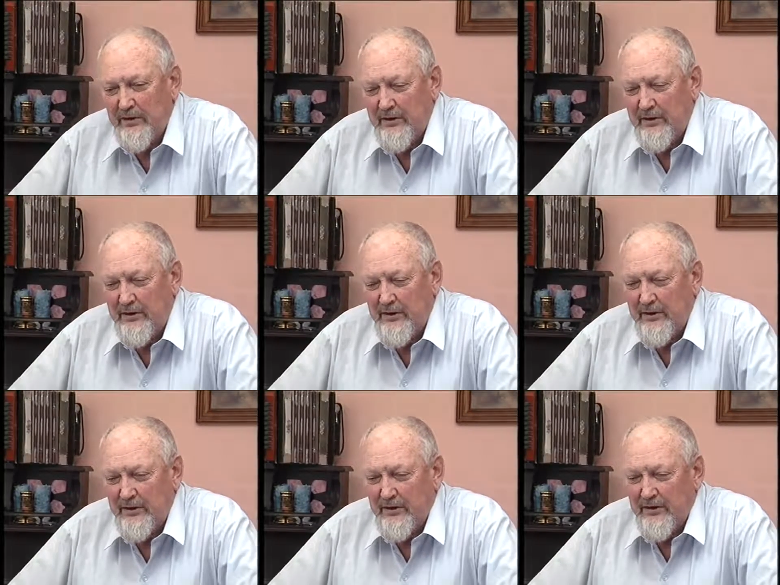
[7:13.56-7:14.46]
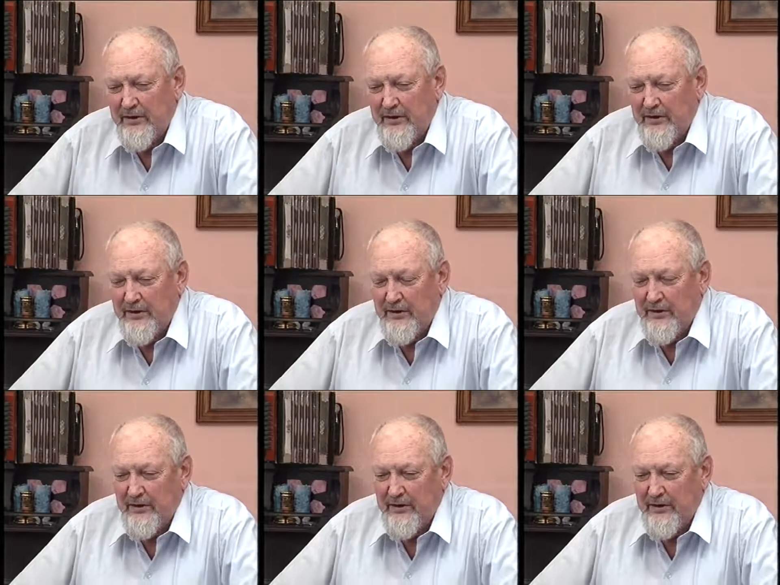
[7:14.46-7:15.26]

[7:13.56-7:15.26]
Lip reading: [no speech]